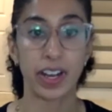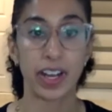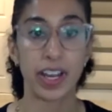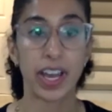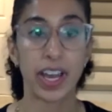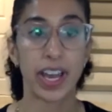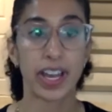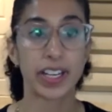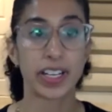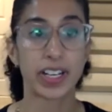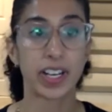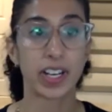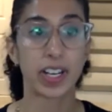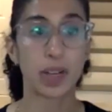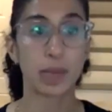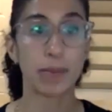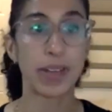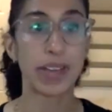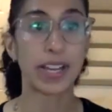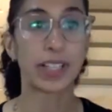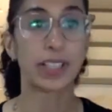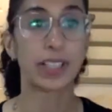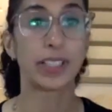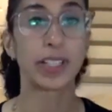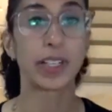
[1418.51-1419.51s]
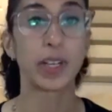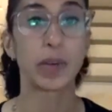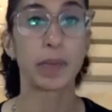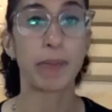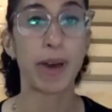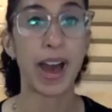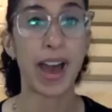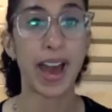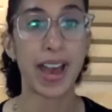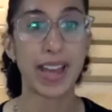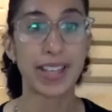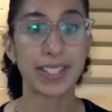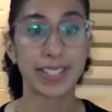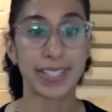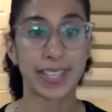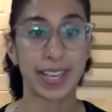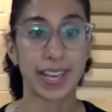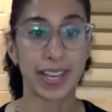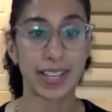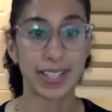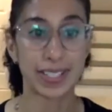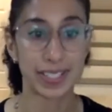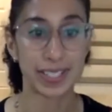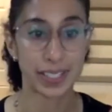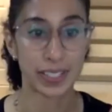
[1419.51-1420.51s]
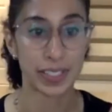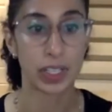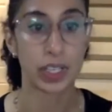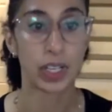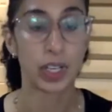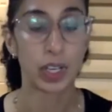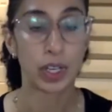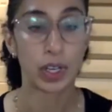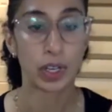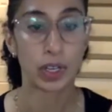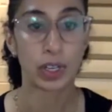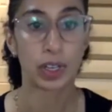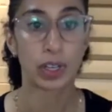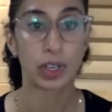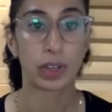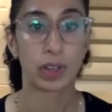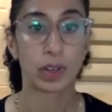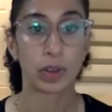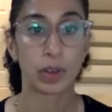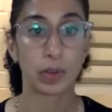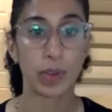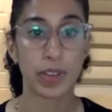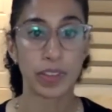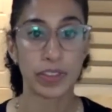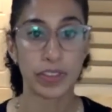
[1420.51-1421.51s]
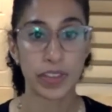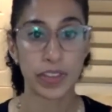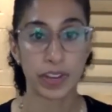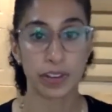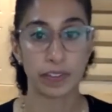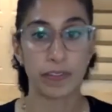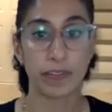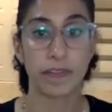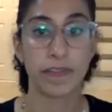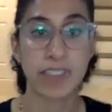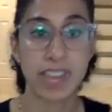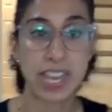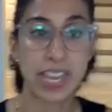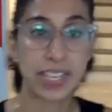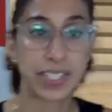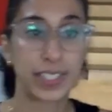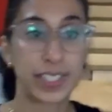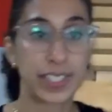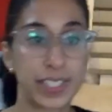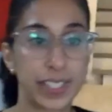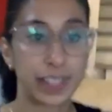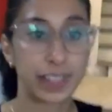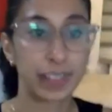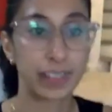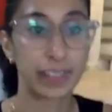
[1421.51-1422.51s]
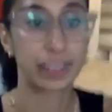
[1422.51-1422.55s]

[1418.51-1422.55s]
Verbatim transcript: and you're gonna make a little pie slice with your feet. So